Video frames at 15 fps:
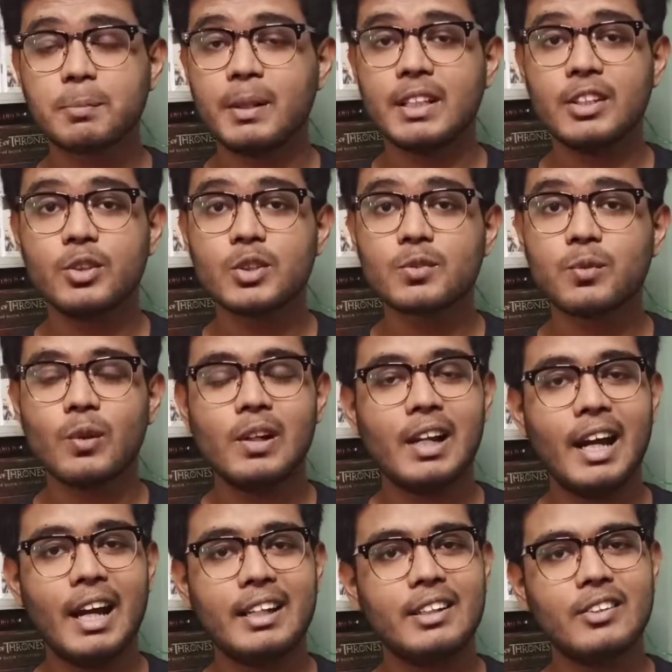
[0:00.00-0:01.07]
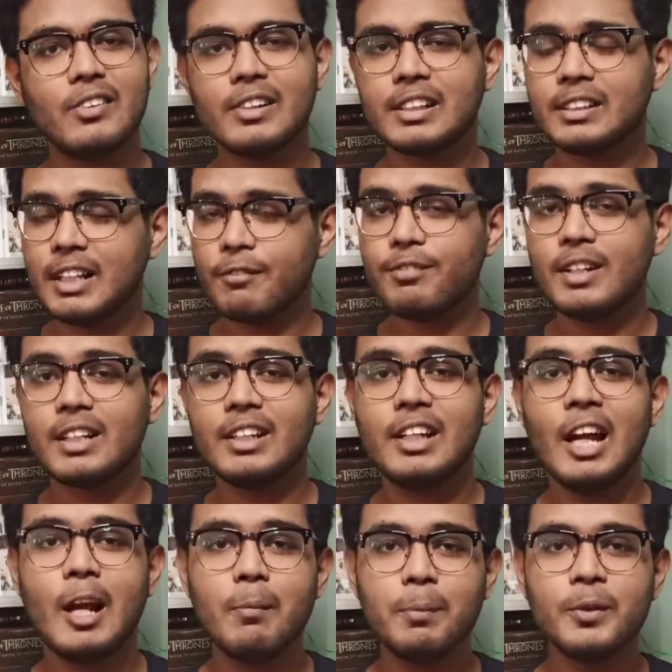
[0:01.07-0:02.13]
pretty useful, and it will definitely
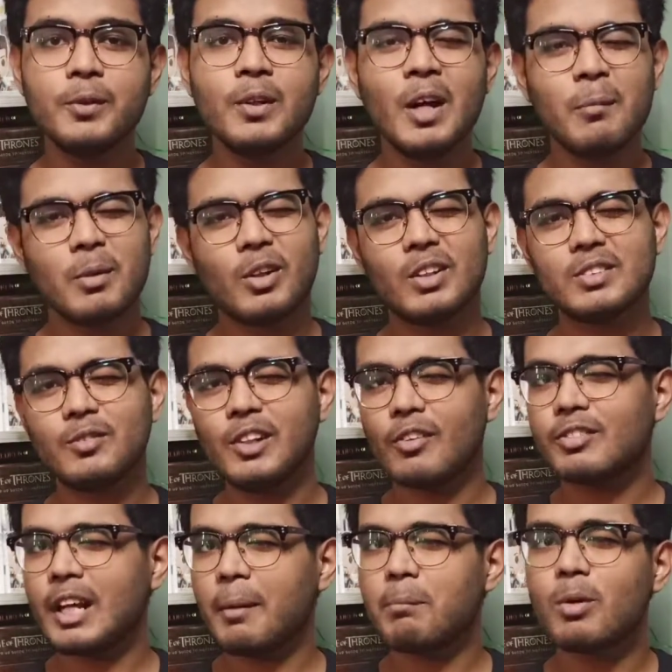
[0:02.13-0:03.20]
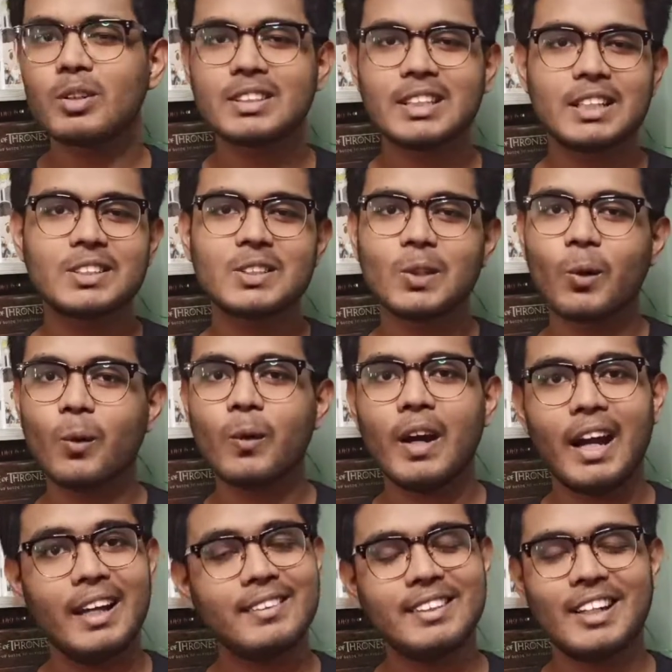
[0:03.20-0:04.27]
help you because Wheel of Time books are slow
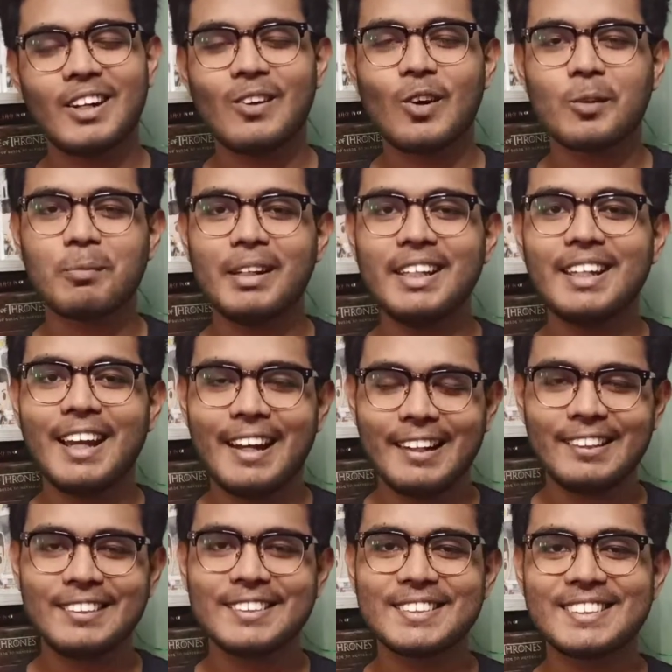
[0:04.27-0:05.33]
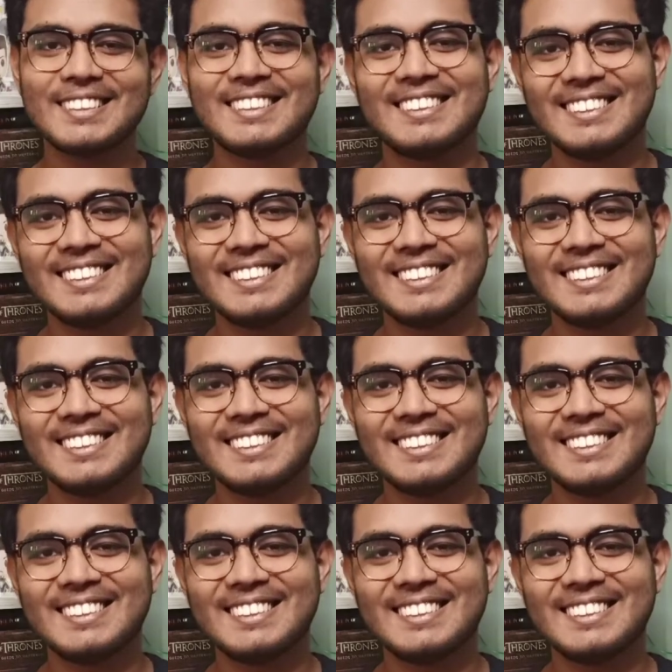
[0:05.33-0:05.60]
and there are many characters.